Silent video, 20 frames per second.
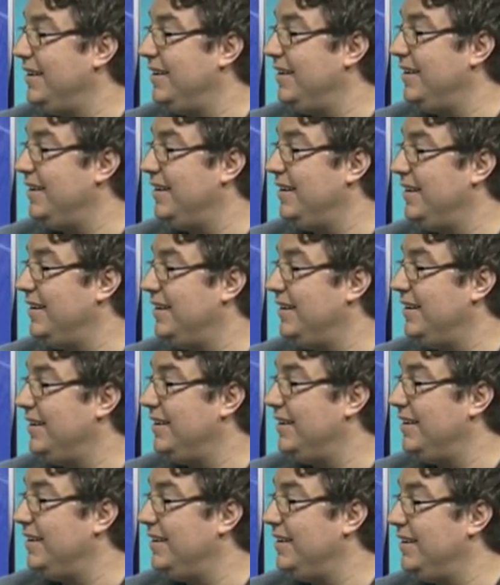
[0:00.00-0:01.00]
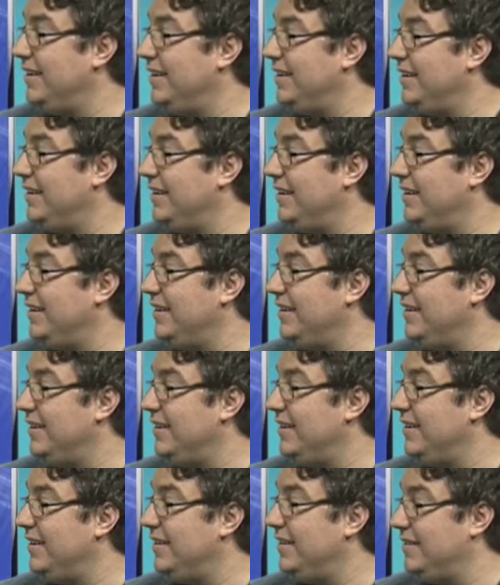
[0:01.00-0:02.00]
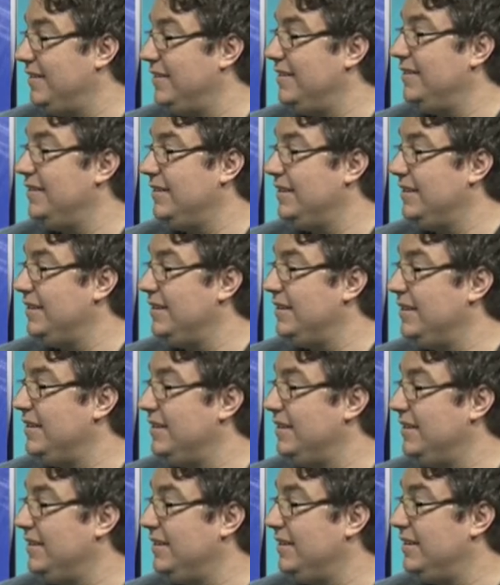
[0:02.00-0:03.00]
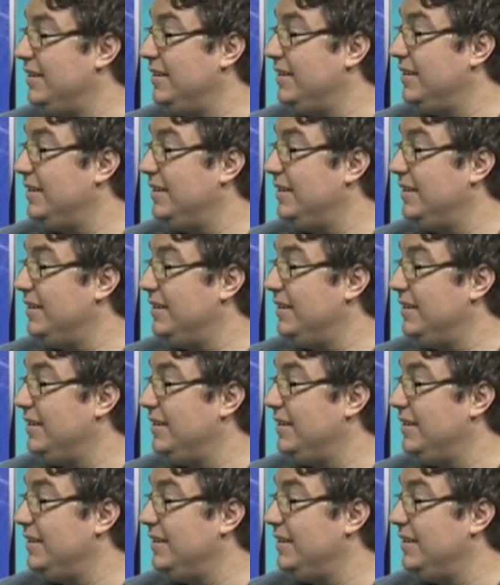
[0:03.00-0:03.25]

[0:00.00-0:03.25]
This person isn't speaking.